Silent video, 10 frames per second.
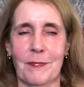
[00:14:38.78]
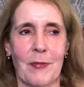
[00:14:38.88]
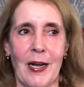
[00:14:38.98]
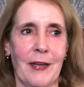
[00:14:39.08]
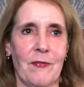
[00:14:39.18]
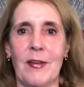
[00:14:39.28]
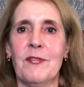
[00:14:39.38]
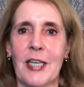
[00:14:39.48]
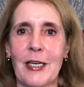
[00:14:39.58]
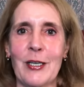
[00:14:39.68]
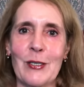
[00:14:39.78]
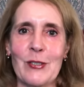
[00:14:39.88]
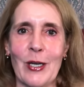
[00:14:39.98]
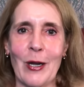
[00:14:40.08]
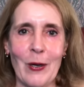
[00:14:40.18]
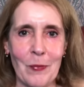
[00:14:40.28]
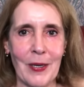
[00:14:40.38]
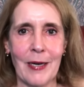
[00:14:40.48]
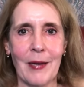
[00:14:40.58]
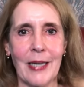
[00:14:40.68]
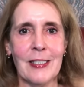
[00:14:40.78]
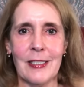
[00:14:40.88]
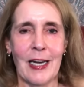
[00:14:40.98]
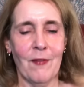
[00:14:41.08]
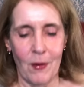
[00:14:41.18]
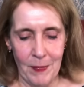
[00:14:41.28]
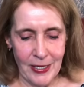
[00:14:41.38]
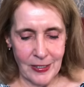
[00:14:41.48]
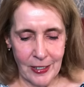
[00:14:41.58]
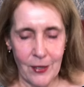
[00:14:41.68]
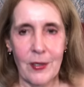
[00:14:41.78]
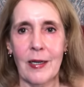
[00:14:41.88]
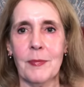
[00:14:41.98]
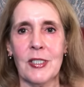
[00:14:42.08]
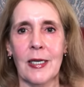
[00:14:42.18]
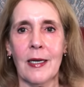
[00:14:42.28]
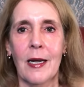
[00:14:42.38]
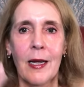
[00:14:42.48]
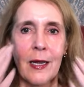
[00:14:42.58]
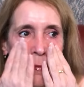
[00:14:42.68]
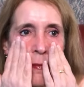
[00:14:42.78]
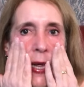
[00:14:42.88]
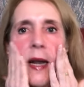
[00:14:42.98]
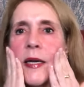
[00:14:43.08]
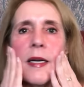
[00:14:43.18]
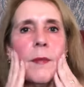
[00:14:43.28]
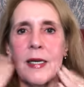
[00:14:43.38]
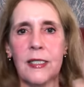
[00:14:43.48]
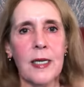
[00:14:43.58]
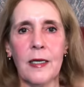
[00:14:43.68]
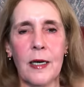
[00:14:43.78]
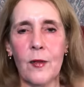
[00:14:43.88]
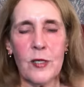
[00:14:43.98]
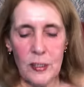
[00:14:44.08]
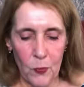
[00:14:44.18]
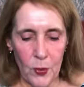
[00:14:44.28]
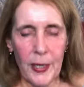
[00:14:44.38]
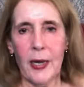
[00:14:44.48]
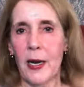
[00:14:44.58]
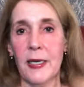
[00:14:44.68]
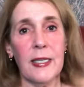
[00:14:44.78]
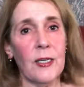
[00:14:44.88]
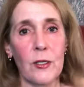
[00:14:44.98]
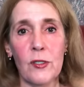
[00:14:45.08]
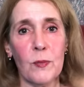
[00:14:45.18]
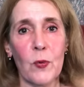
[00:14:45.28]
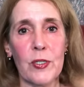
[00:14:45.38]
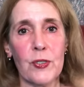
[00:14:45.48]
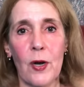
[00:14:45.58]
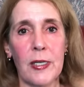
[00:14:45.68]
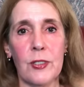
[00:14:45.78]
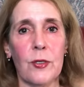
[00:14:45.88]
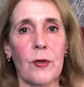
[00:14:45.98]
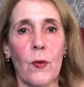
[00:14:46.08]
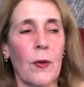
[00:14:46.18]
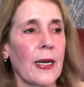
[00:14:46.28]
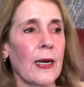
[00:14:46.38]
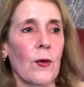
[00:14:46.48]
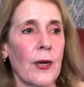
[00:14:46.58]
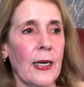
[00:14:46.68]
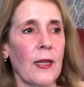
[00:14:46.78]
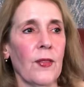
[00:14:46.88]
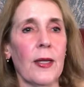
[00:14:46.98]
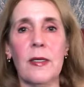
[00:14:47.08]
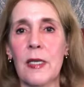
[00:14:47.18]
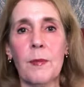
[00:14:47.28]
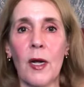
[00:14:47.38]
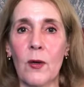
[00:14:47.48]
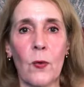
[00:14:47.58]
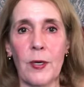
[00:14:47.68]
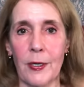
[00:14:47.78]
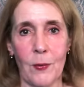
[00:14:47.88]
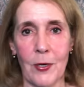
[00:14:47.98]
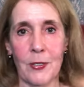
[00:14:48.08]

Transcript: probably 15 years ago, but I just have a mascara and lipstick and I did my skincare this morning and I didn't use moisturizer or anything because I'm not going anywhere